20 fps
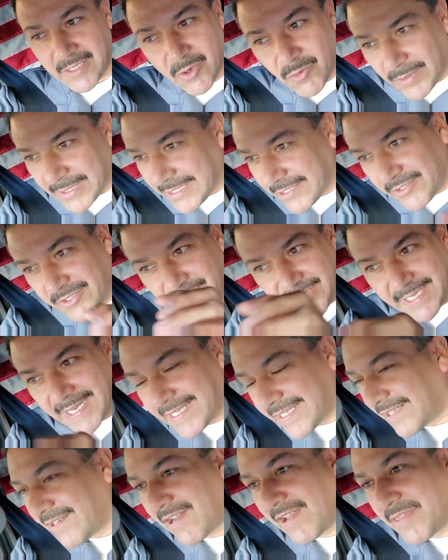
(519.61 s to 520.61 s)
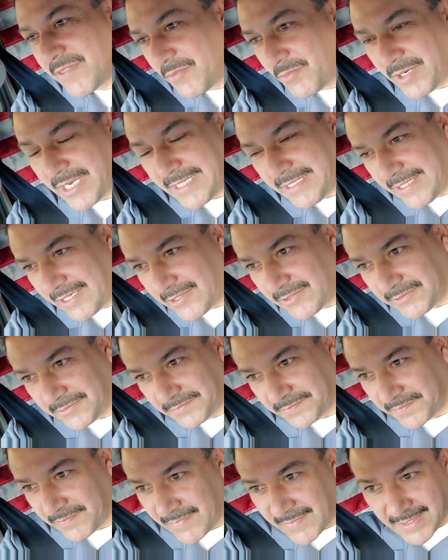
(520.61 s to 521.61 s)
So when you stick it on the window,
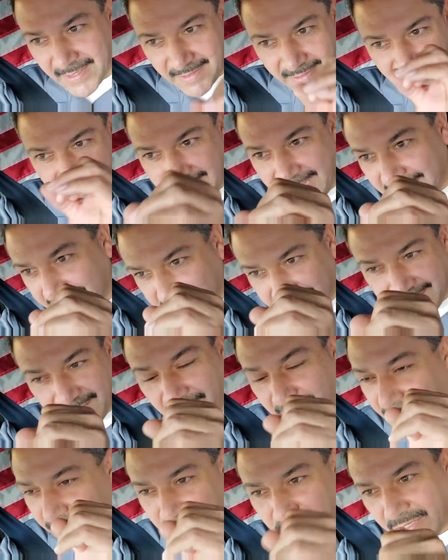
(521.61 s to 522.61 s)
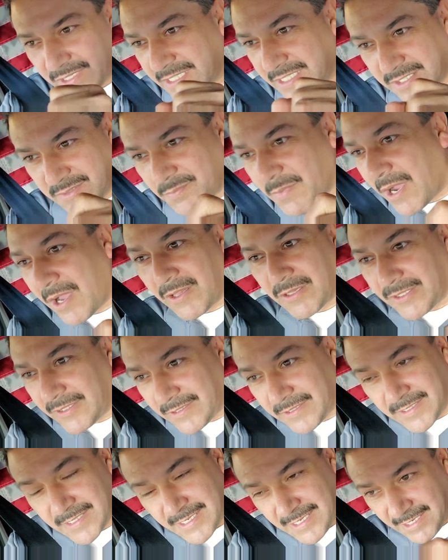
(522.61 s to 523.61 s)
that cylinder is
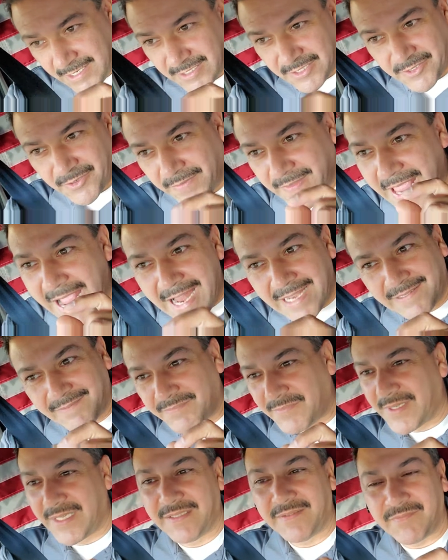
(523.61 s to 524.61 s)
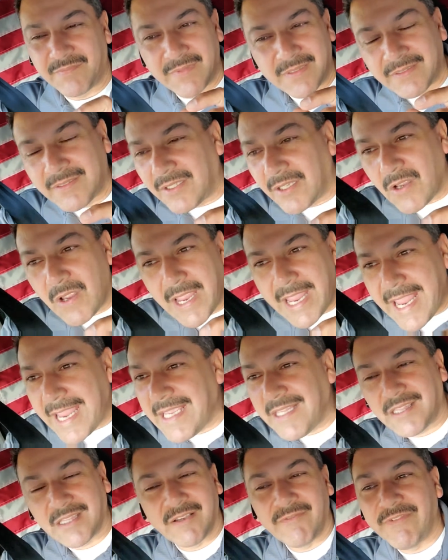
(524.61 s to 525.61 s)
smaller, so that
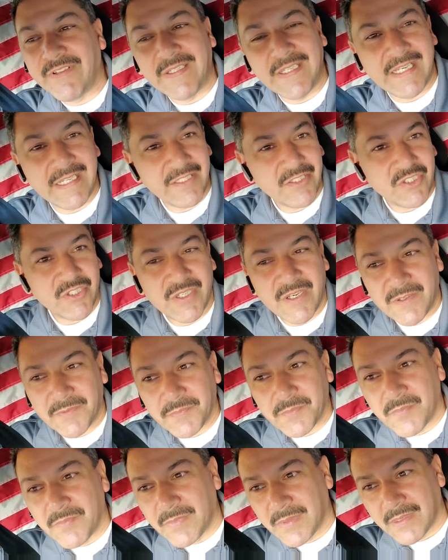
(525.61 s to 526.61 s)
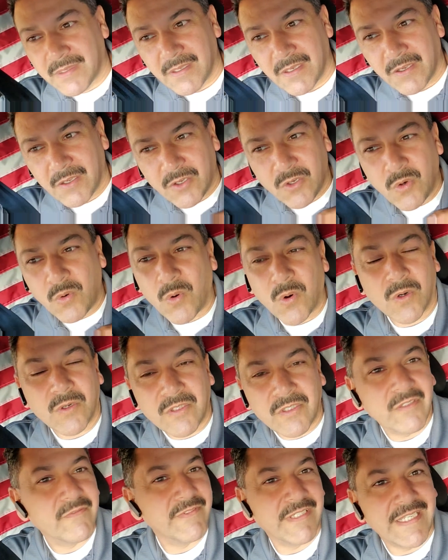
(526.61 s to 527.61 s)
1/8 of an inch,
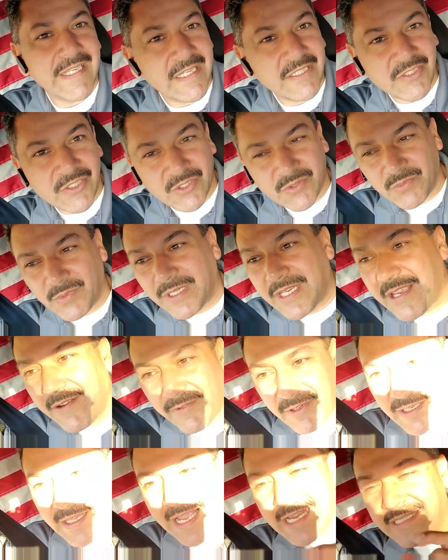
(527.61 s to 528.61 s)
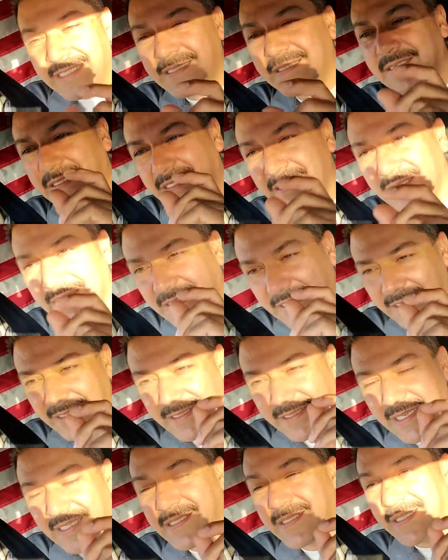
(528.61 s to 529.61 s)
1/4 of an inch, whatever that
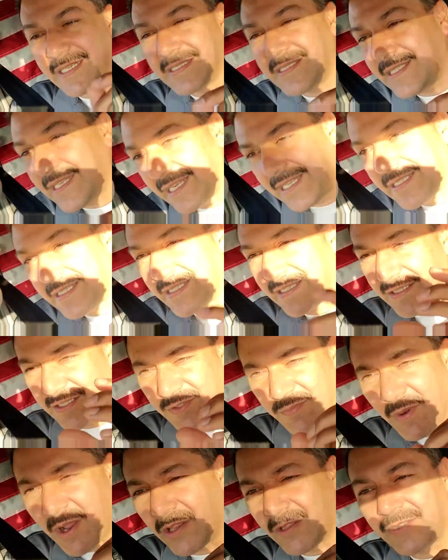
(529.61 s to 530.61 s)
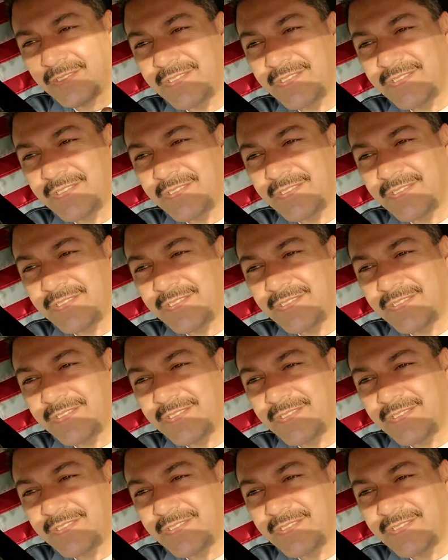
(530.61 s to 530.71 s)
distance is, the smaller